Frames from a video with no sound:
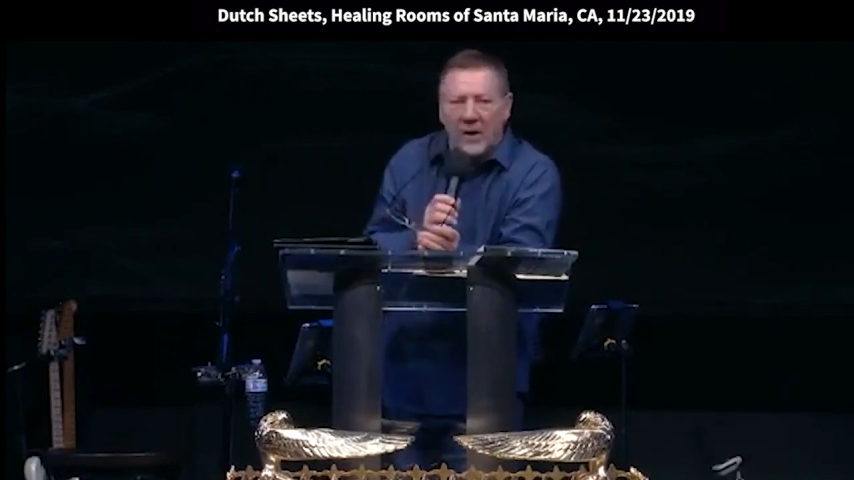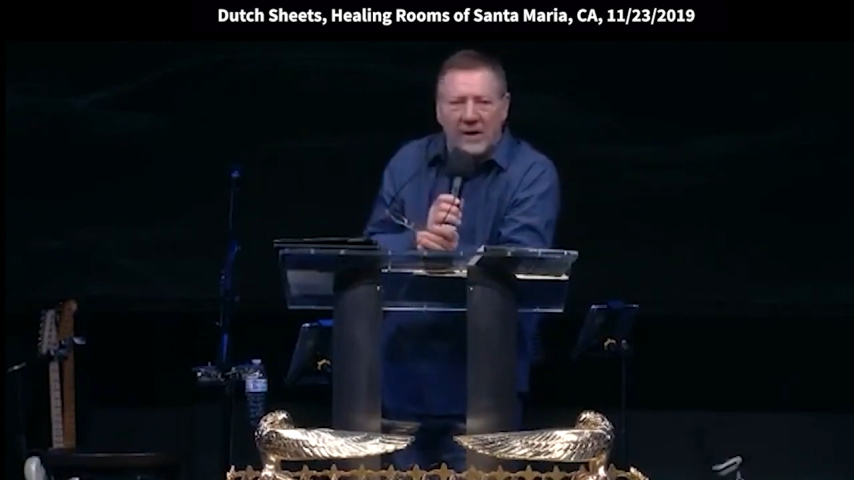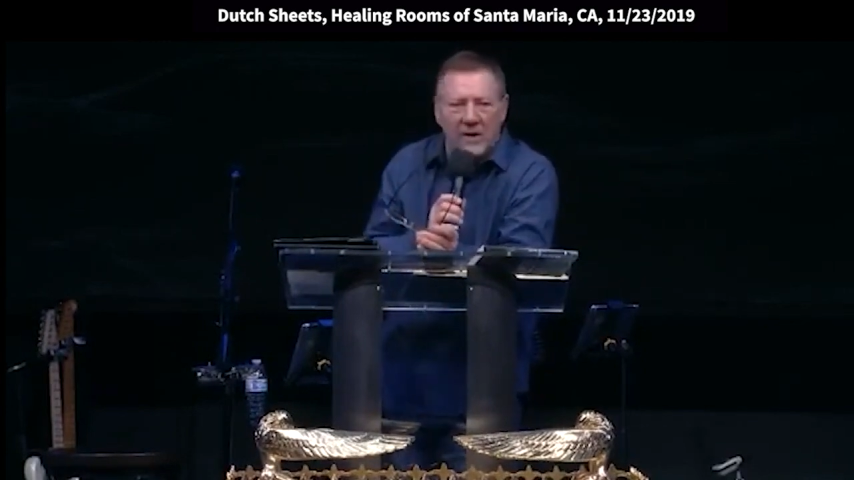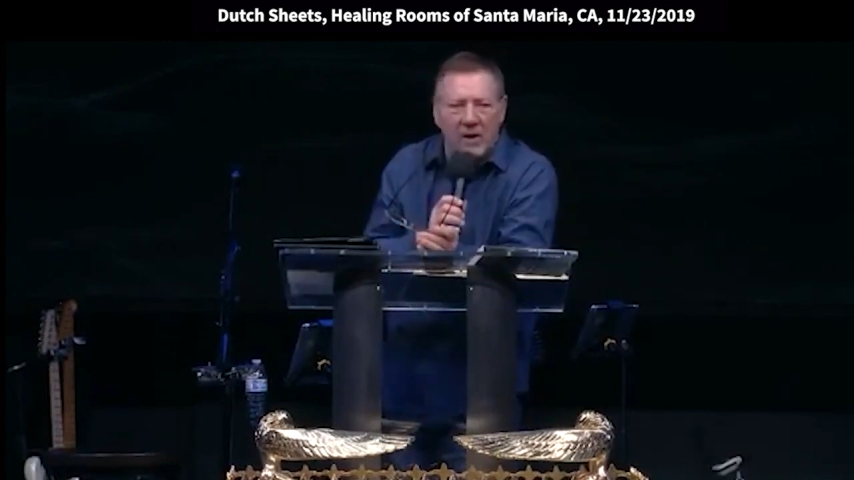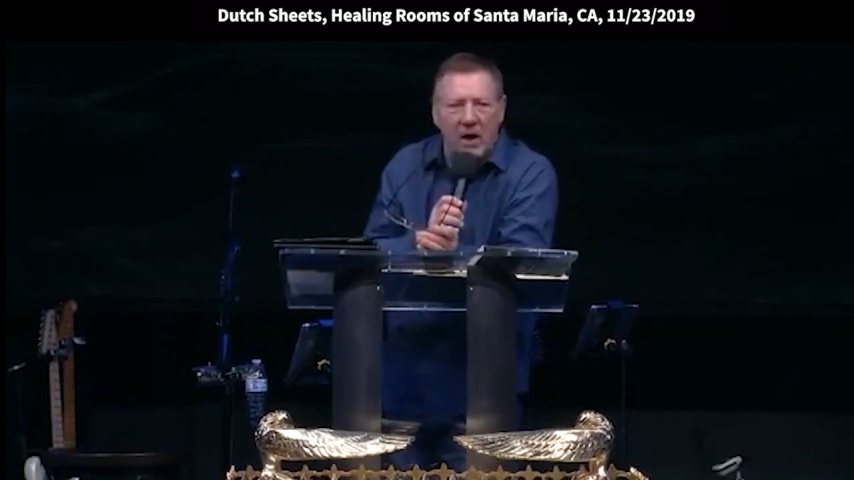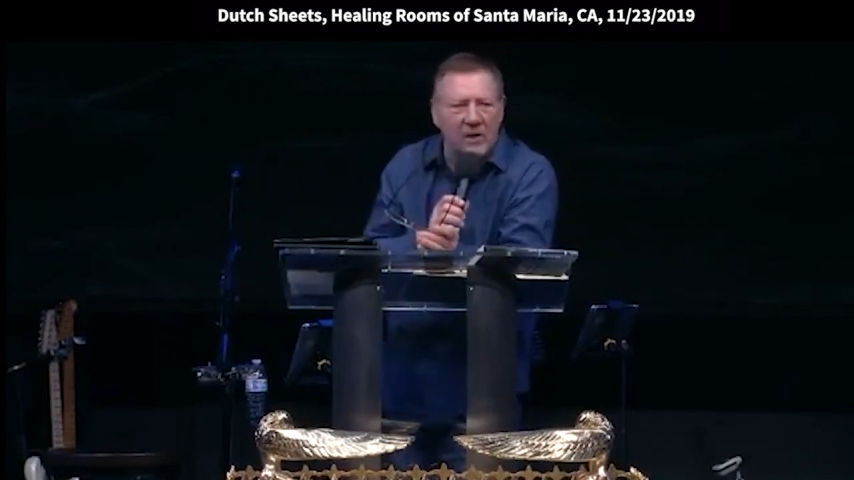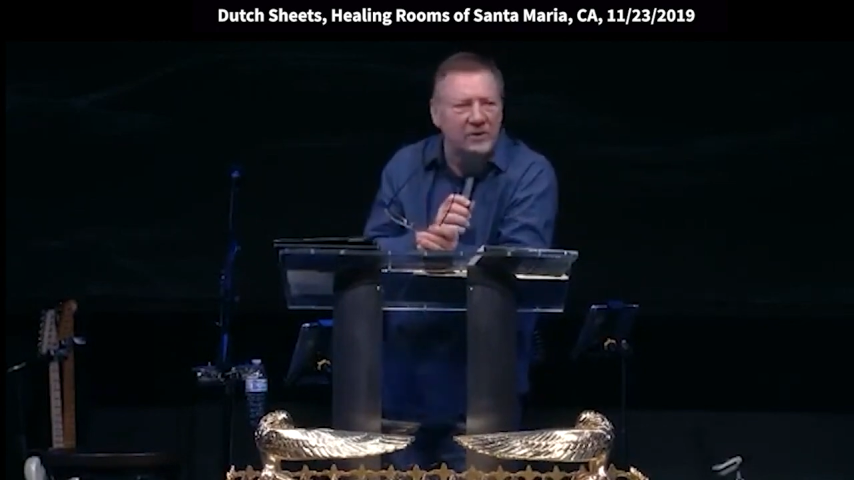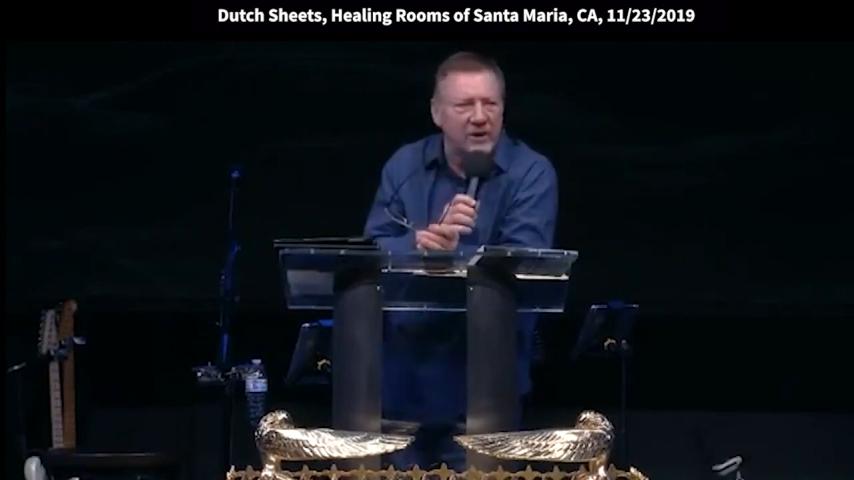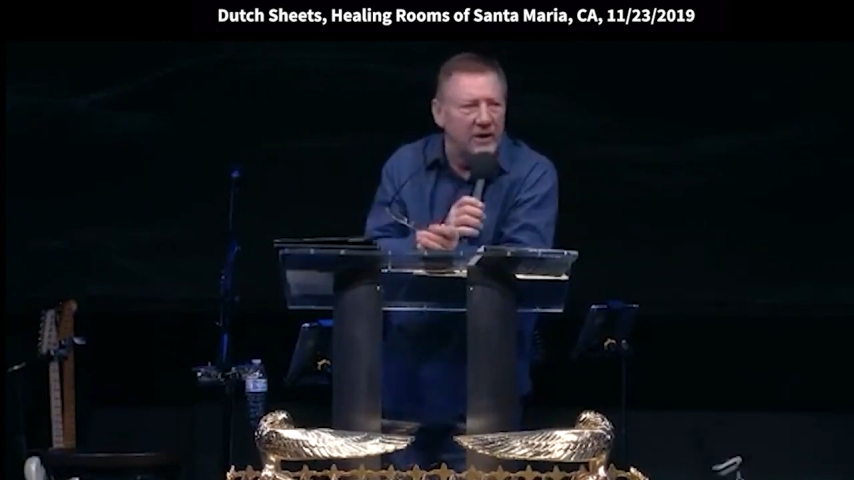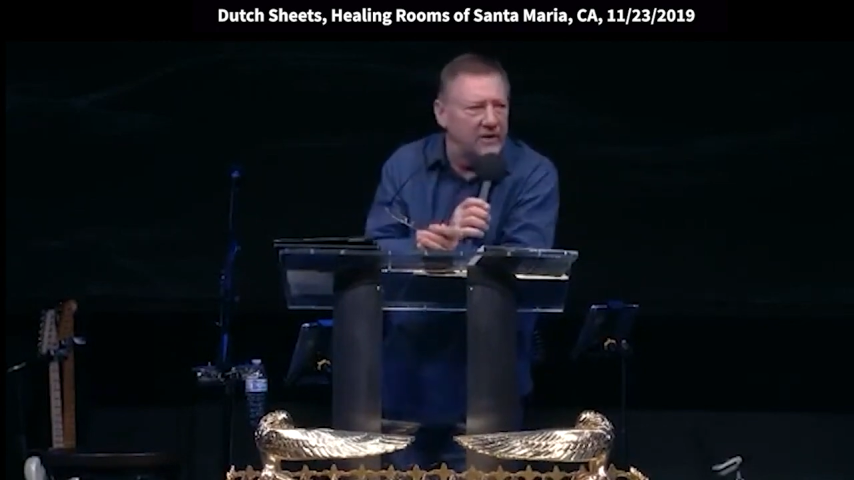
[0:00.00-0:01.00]
we could
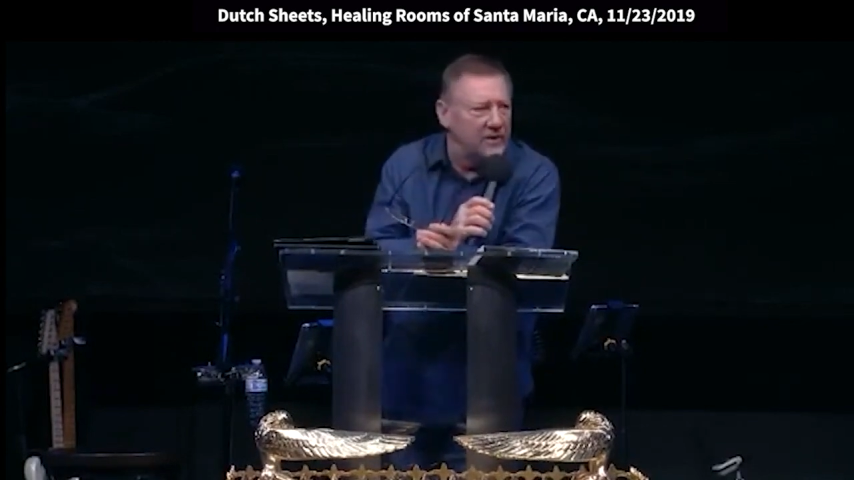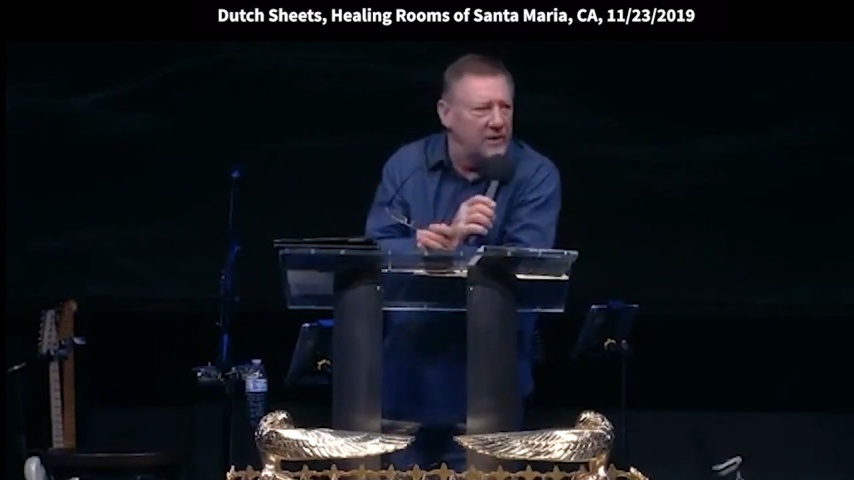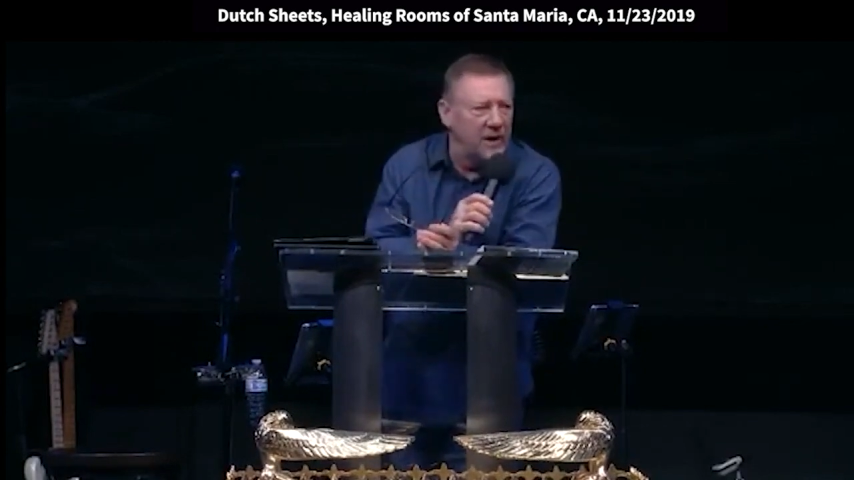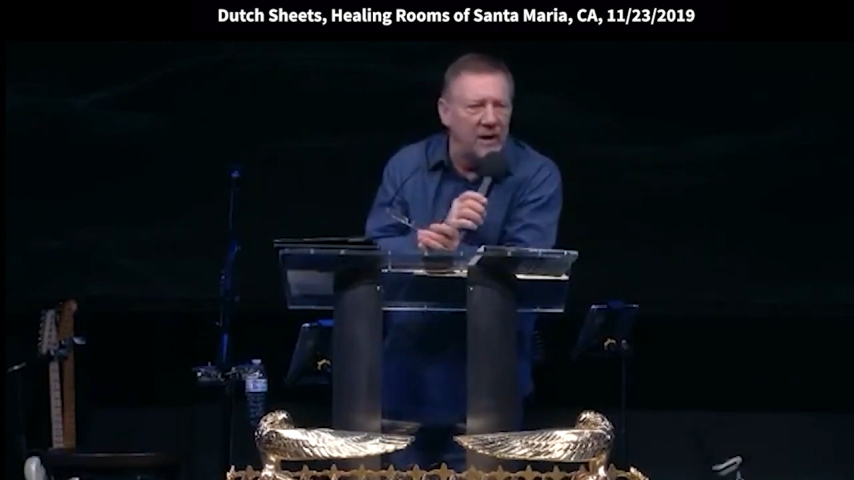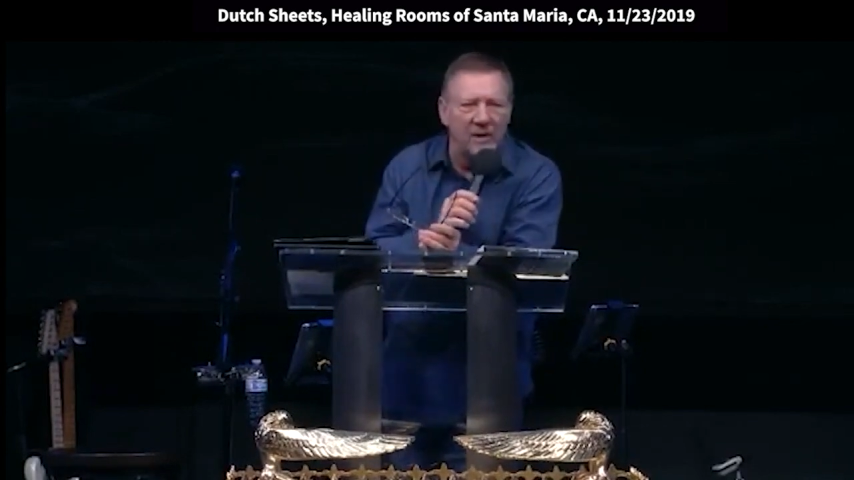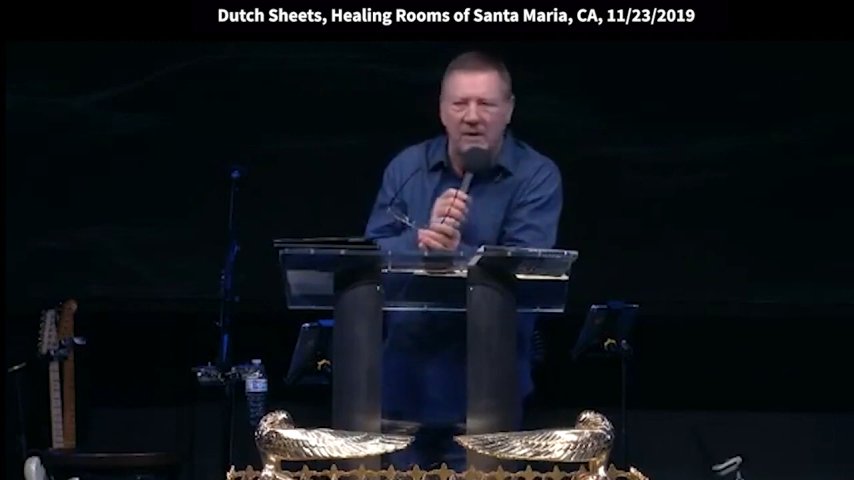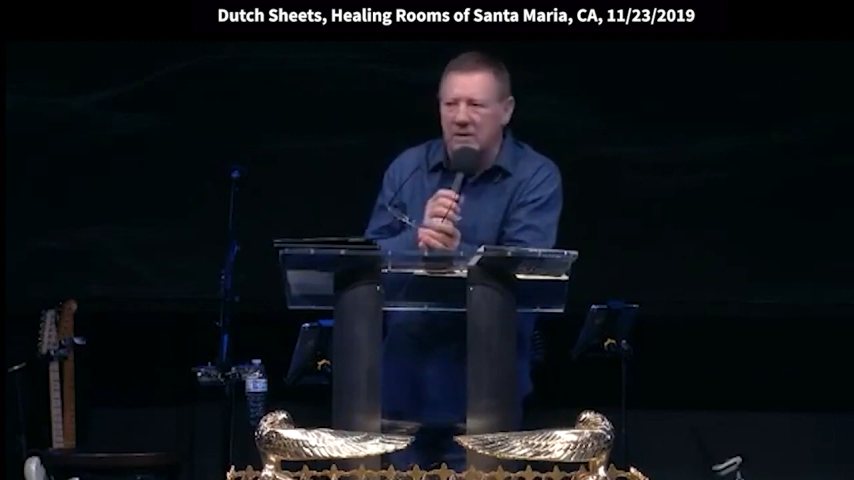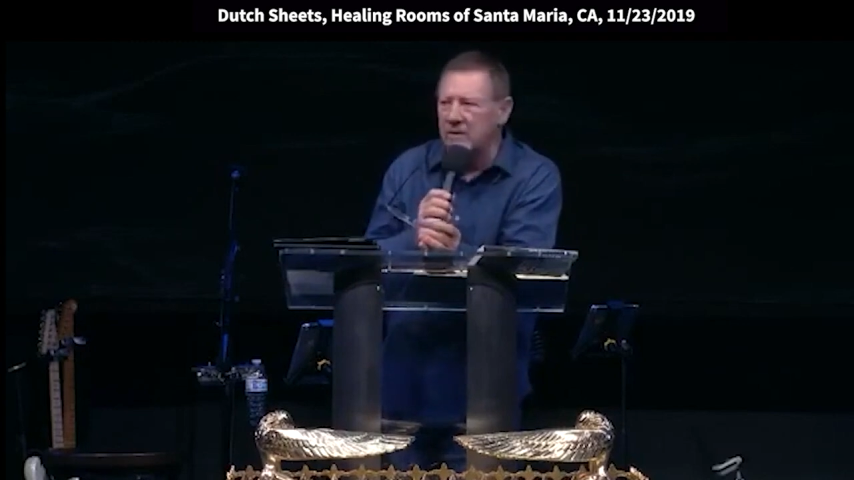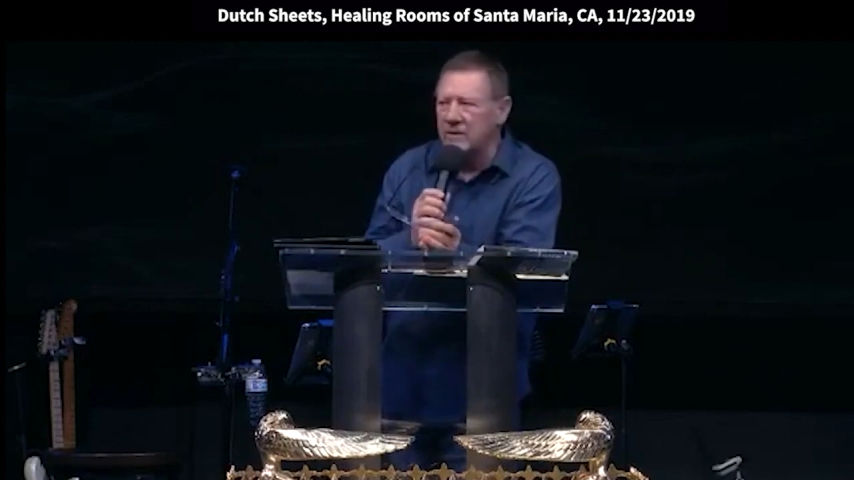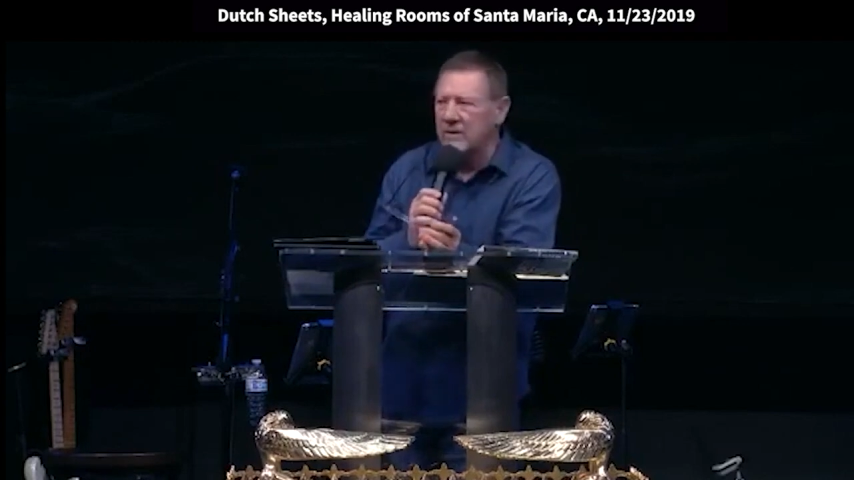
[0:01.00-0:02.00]
launch here today
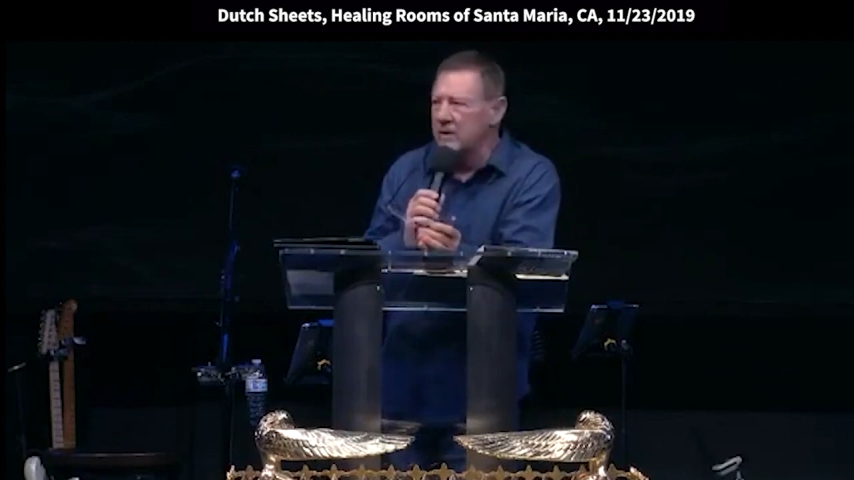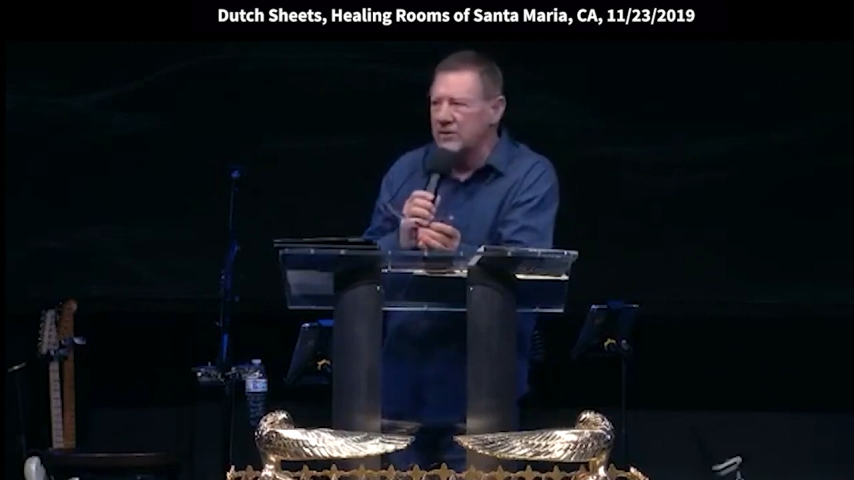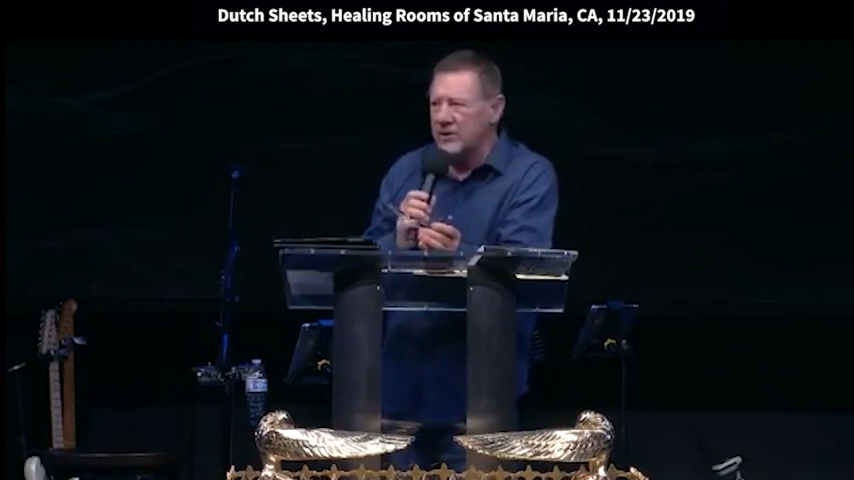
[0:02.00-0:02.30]
that could